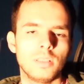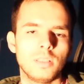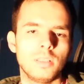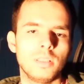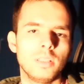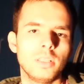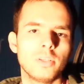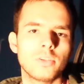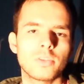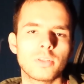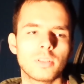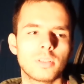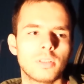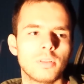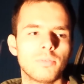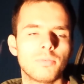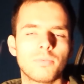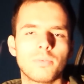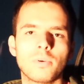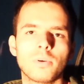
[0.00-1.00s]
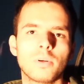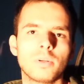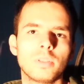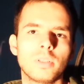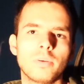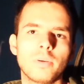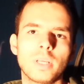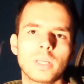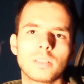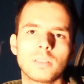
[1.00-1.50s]
initiative for
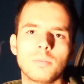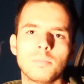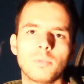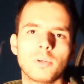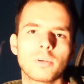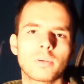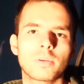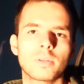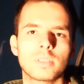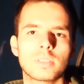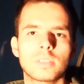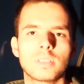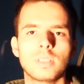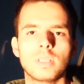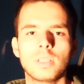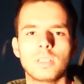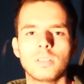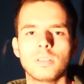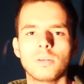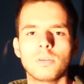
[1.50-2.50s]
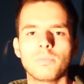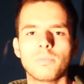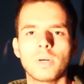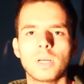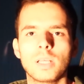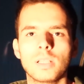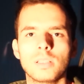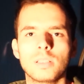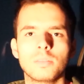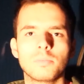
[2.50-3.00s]
direct democracy and
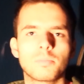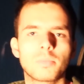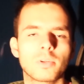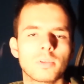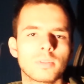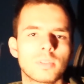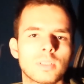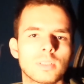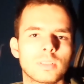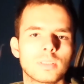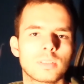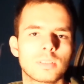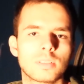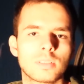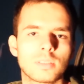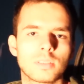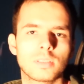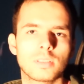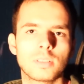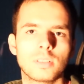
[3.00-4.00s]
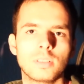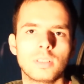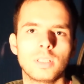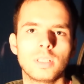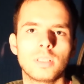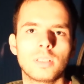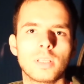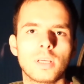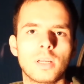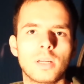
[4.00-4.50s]
non-violent protests
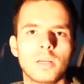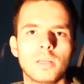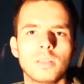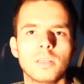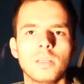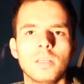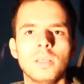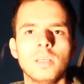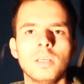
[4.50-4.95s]
that are